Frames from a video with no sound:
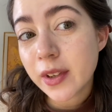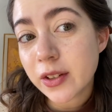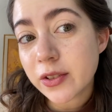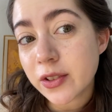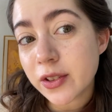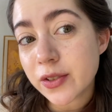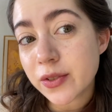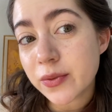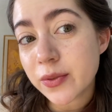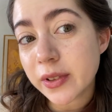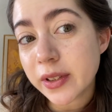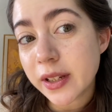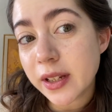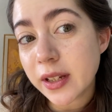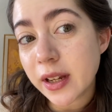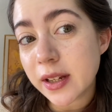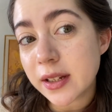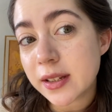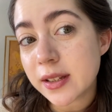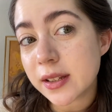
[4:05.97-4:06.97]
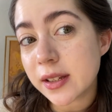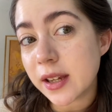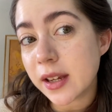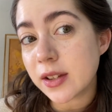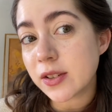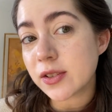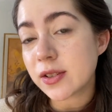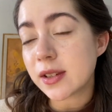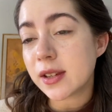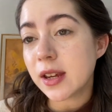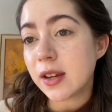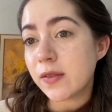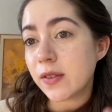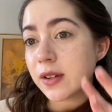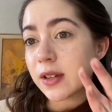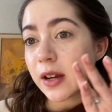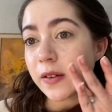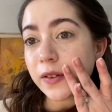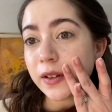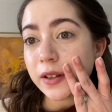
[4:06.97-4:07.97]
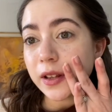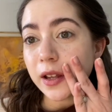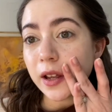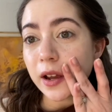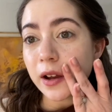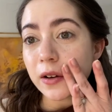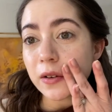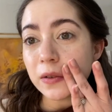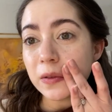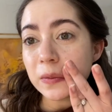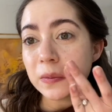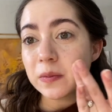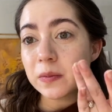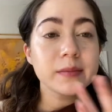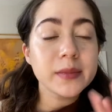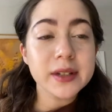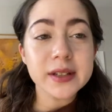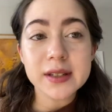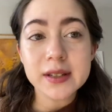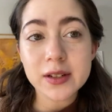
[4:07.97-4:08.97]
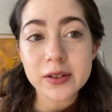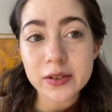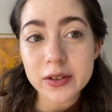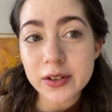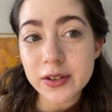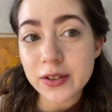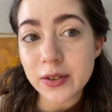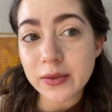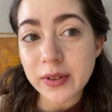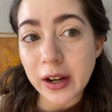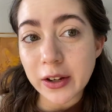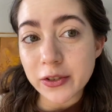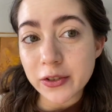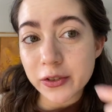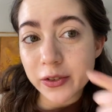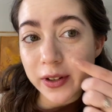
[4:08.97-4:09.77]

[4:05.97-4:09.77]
Just really nicely, just evened everything out, but still looks so natural.